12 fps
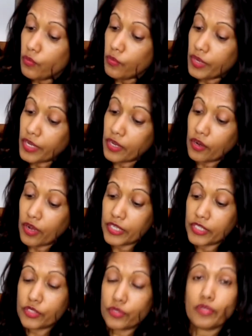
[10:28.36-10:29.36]
We can
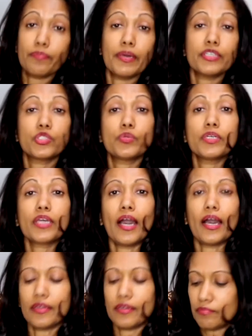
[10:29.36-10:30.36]
only do the best we
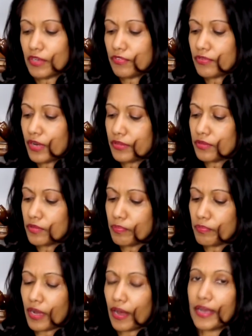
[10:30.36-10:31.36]
can, my father
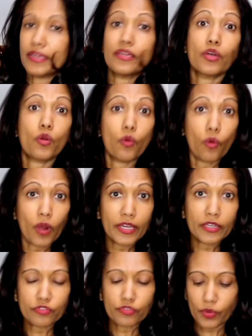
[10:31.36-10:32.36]
replied in a
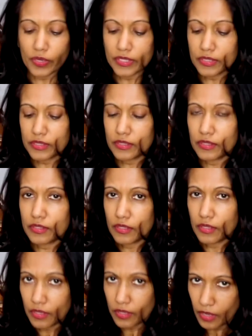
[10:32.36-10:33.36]
quiet voice.
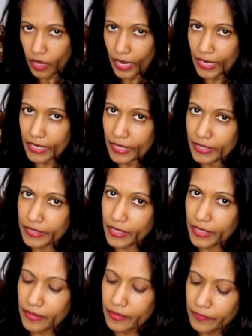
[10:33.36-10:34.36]
I leaned
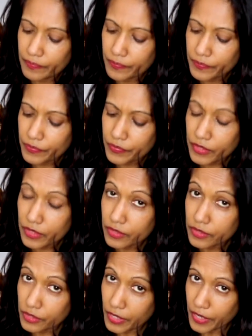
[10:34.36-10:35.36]
in
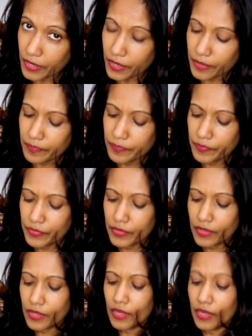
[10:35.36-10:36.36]
to hear.
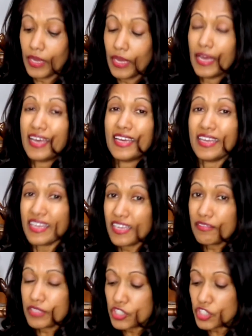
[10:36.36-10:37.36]

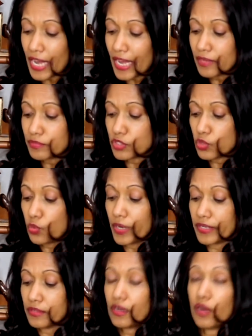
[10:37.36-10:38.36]
Even James
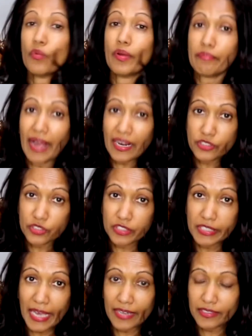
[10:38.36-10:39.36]
quit and went back to
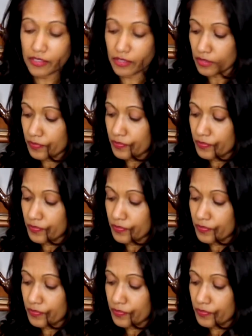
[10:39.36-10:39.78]
Seattle.